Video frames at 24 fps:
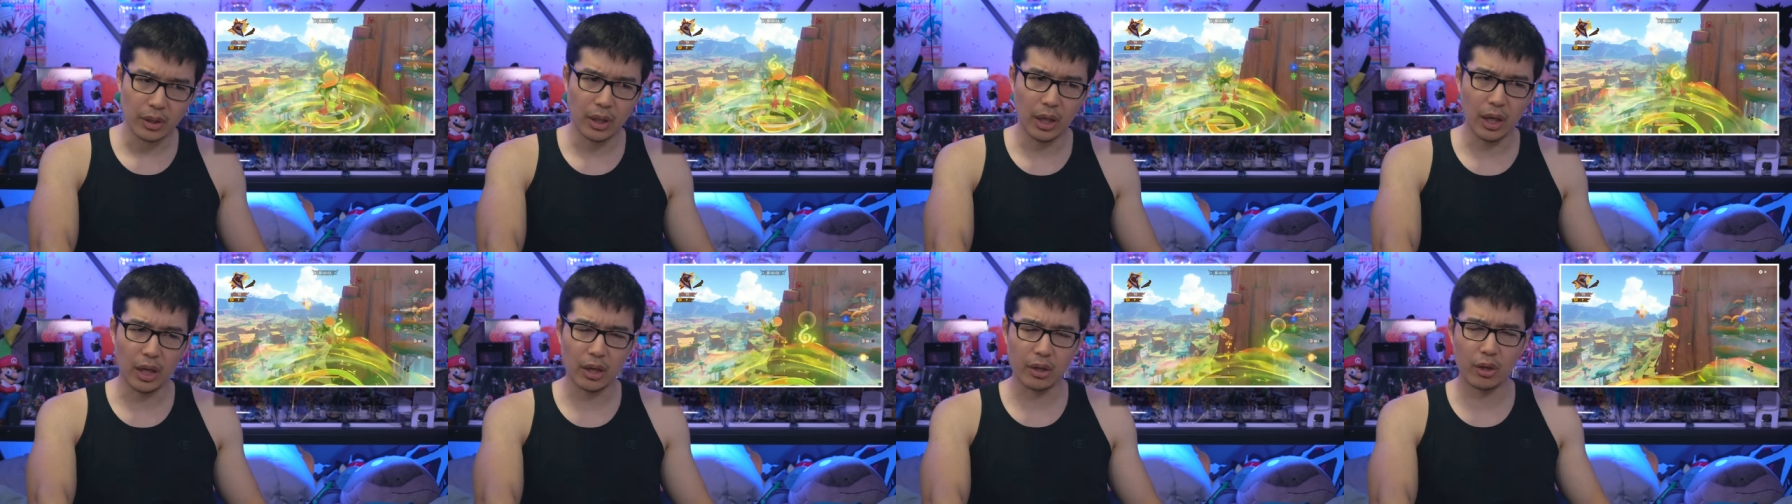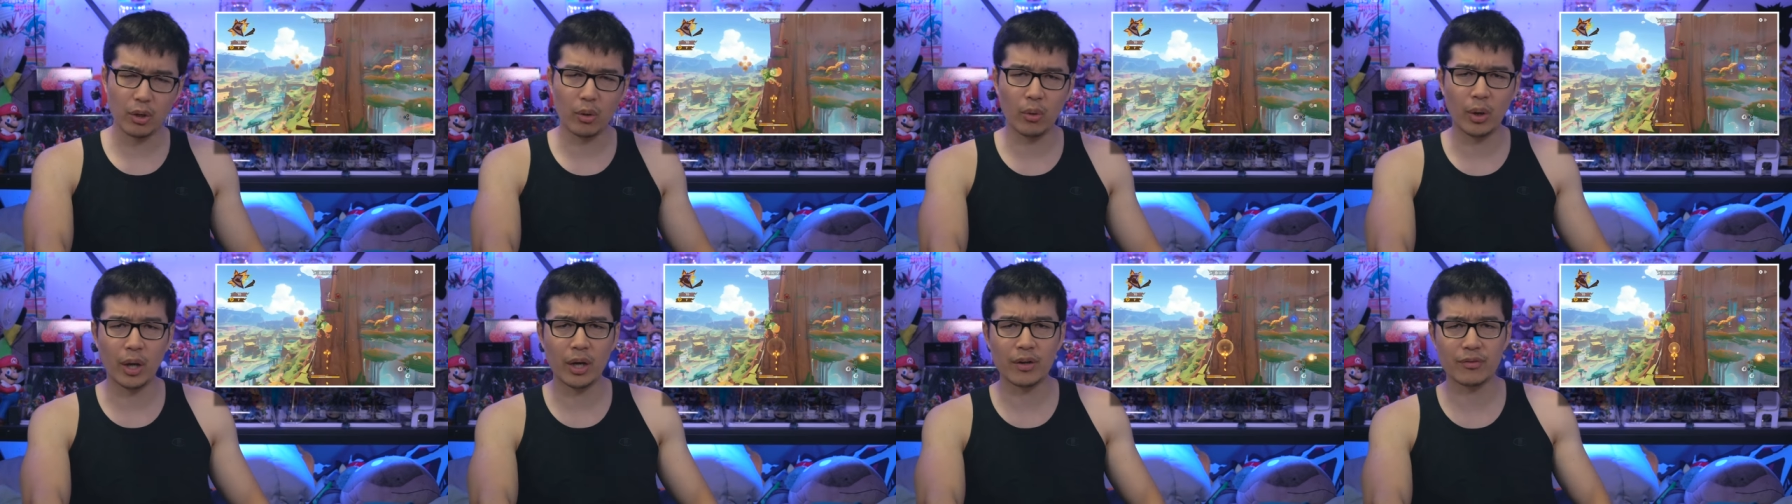uh,
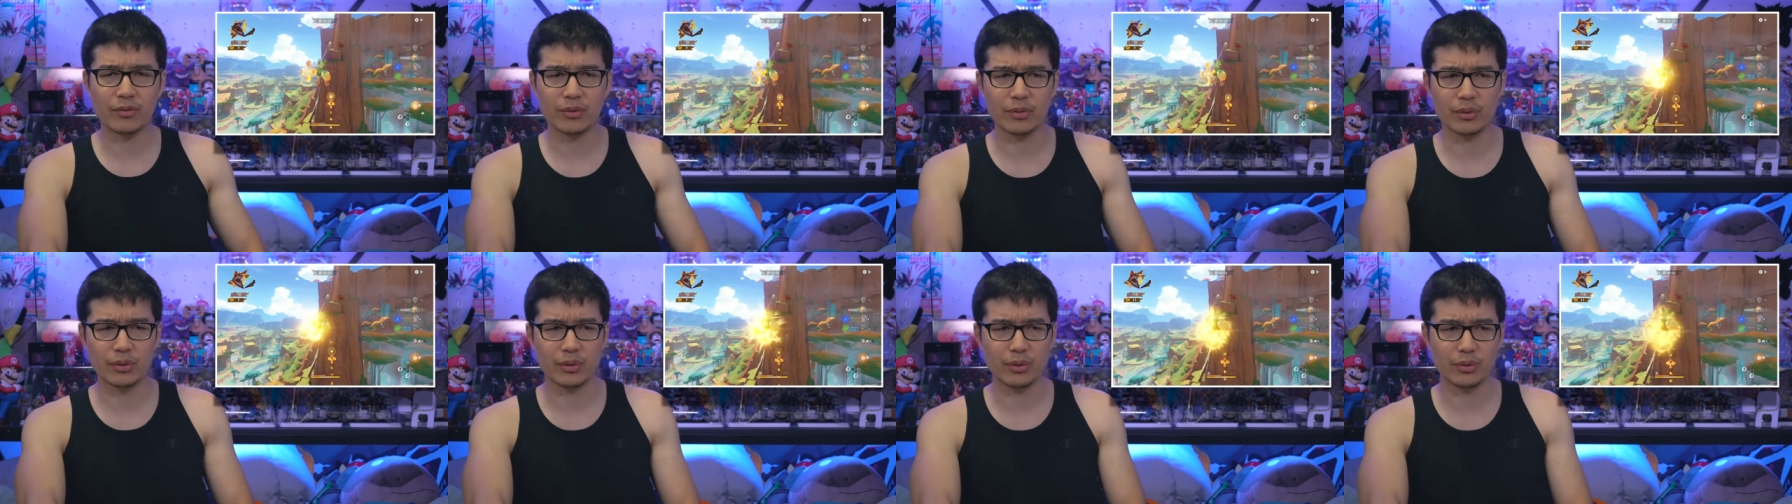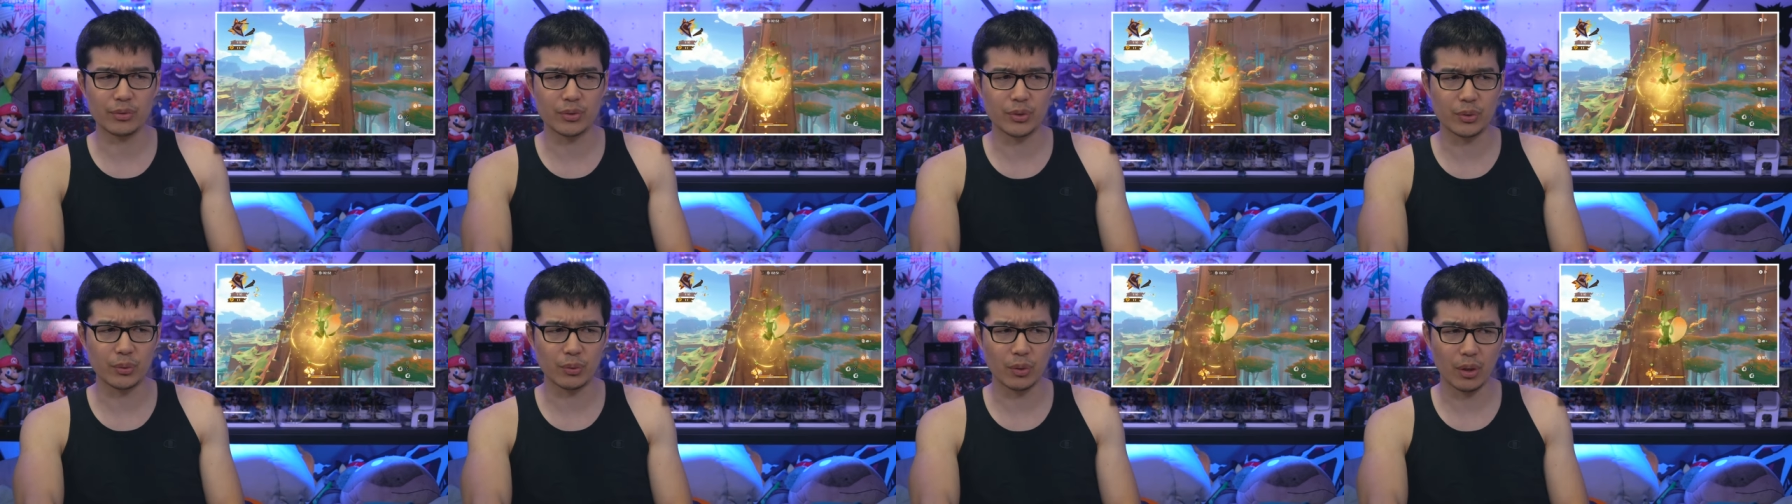go on for a little
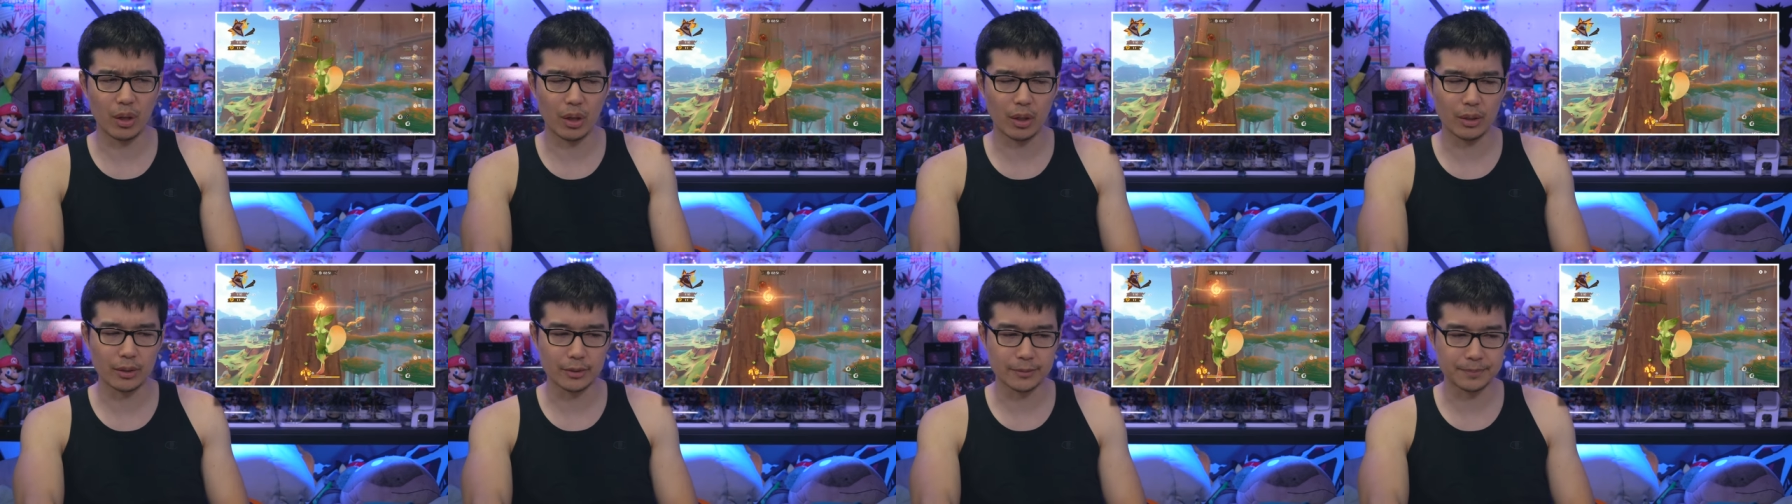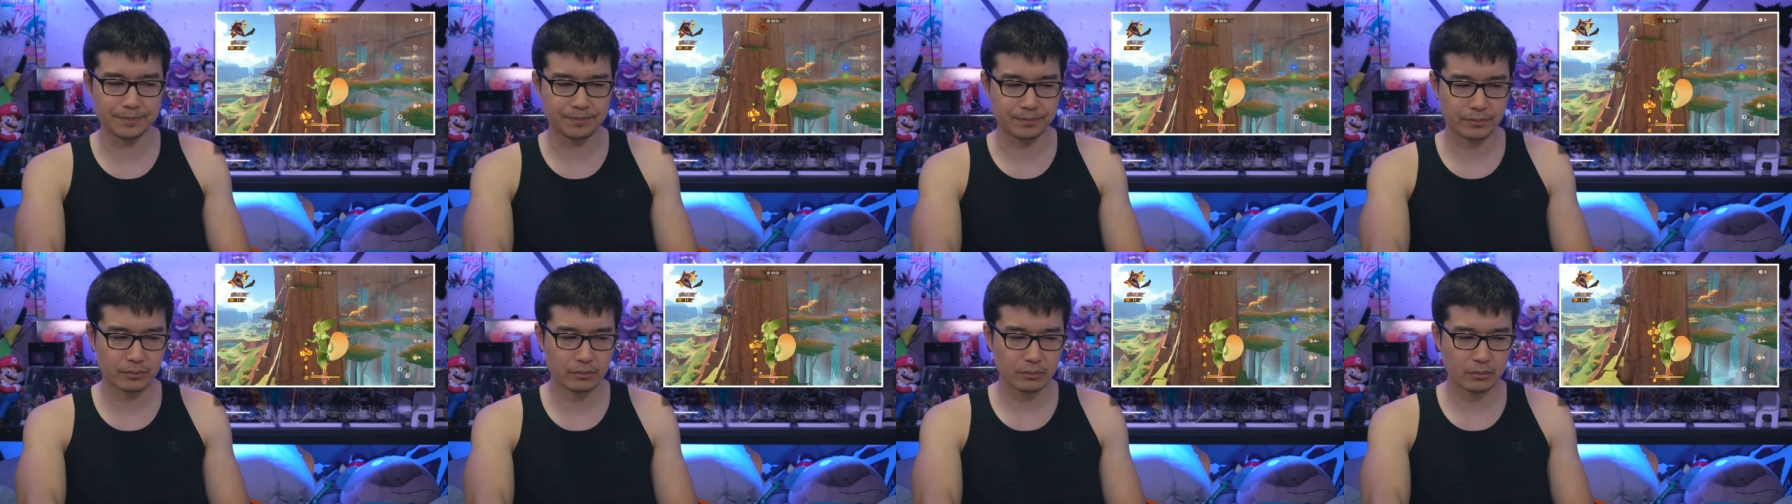too long,
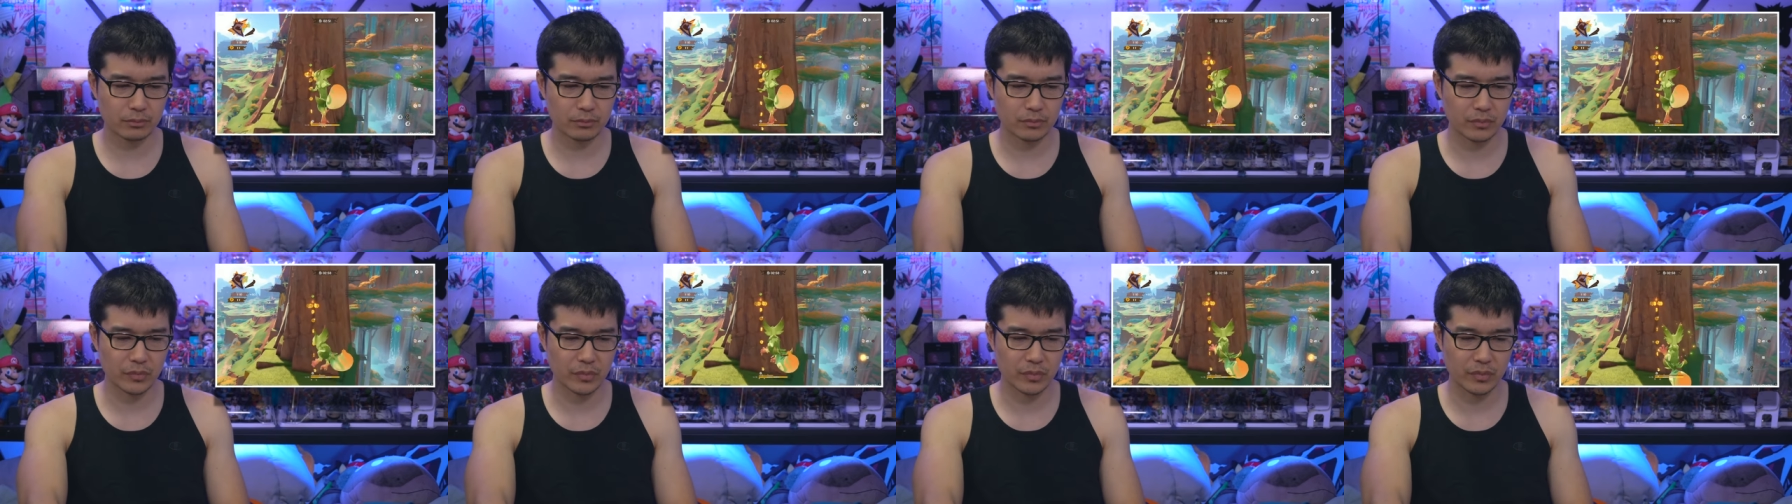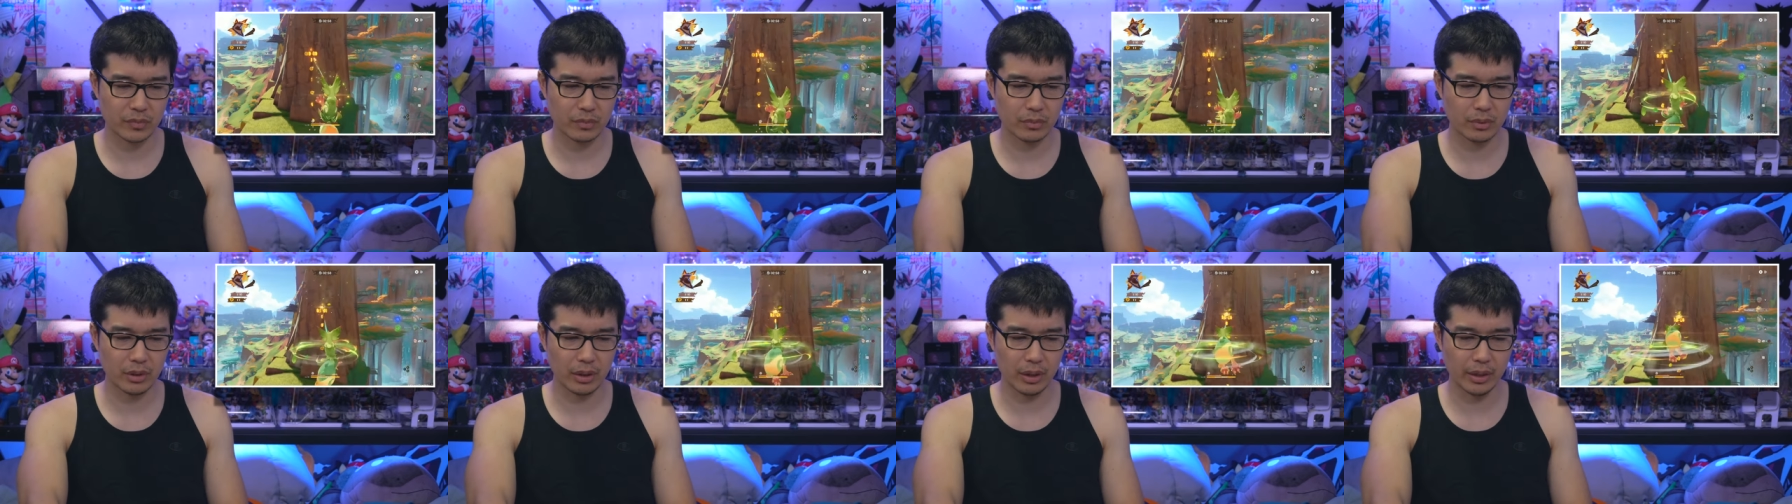
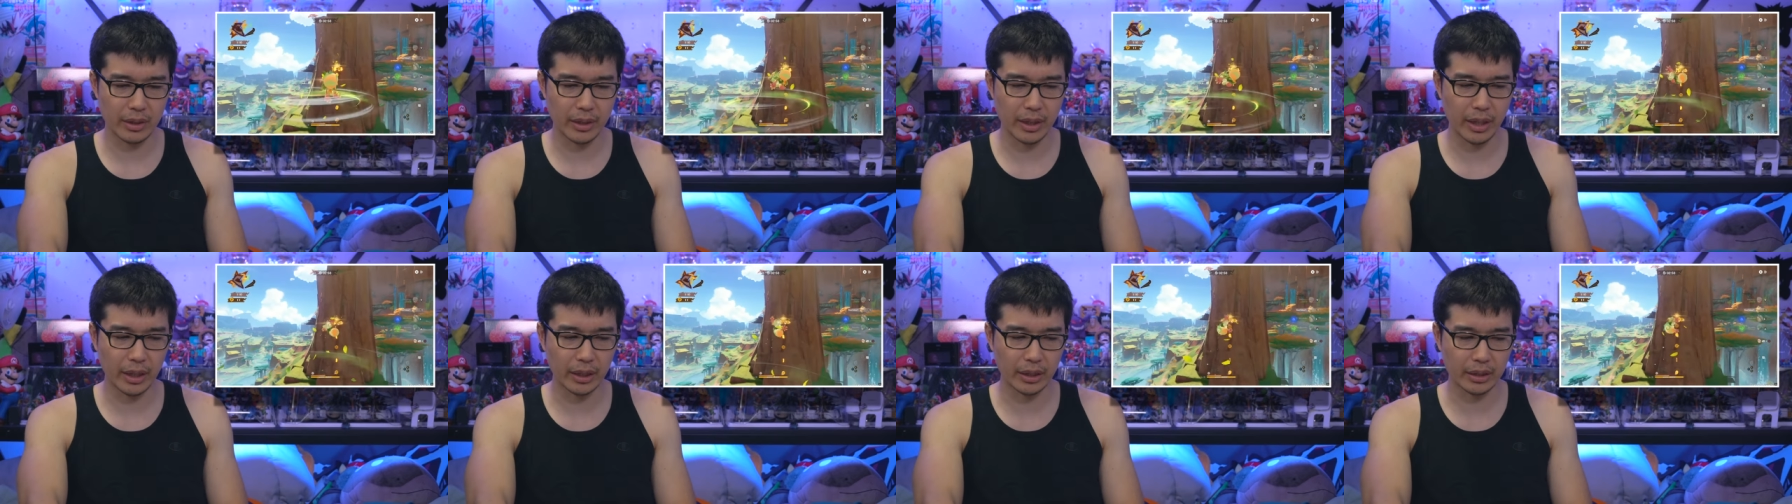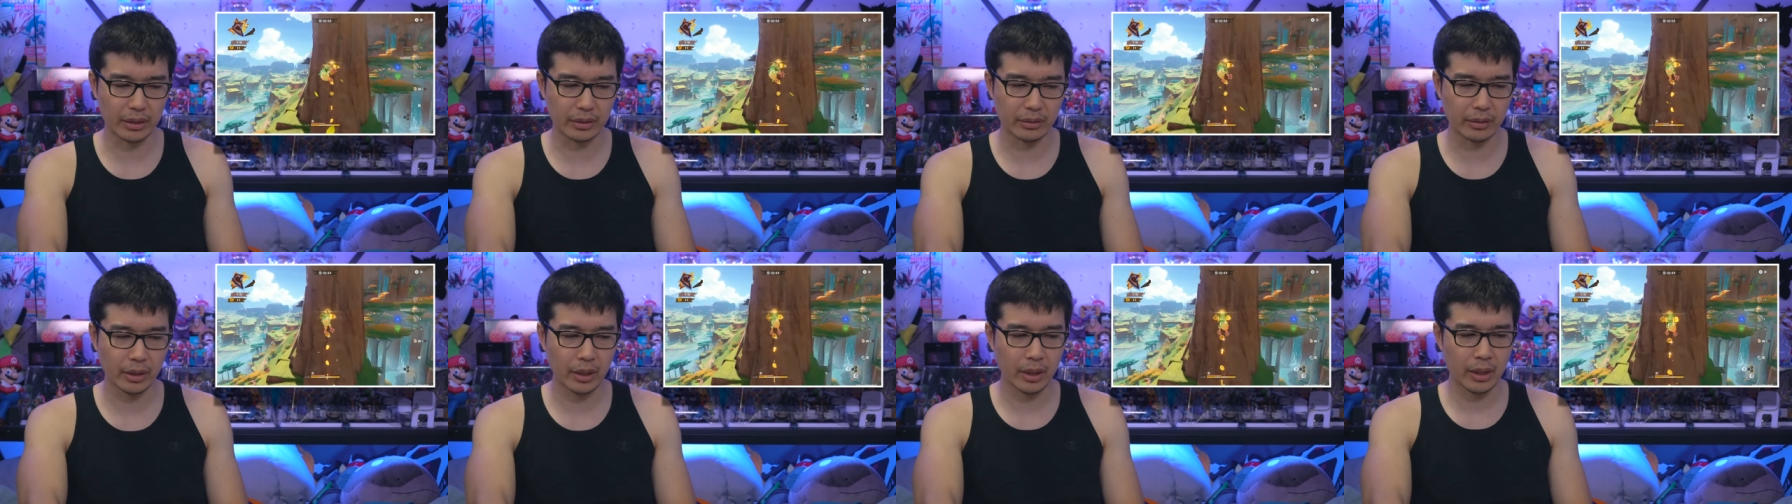
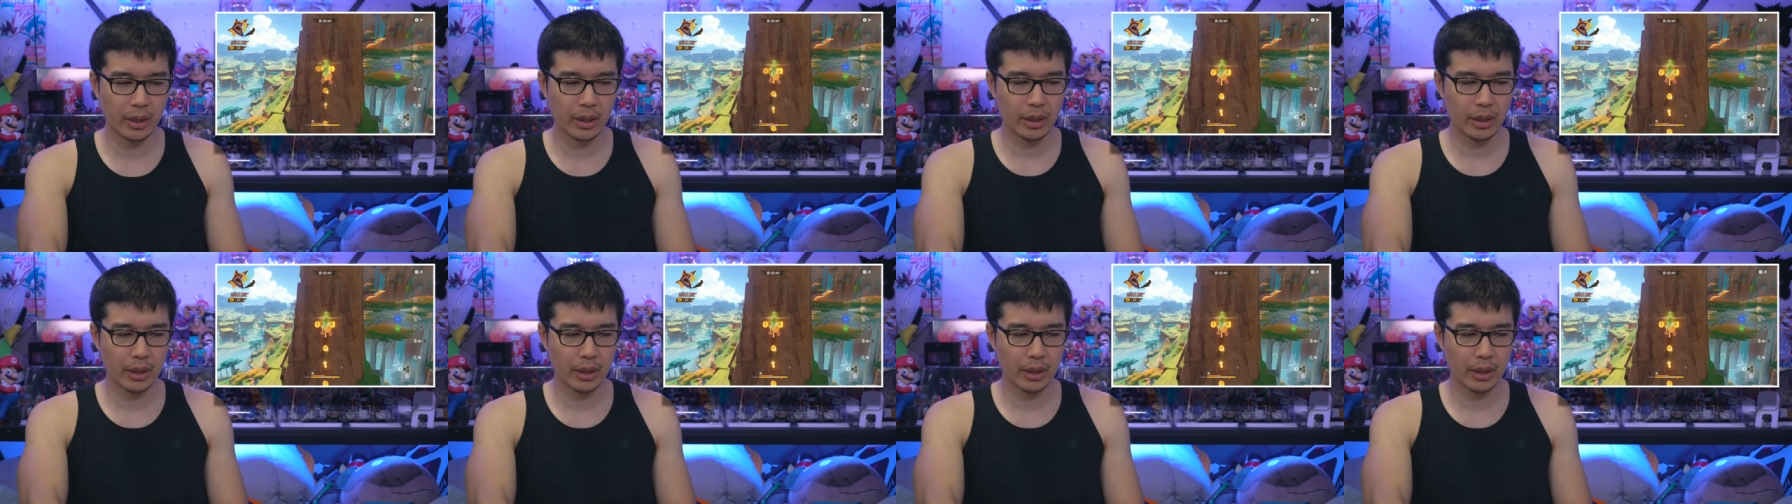and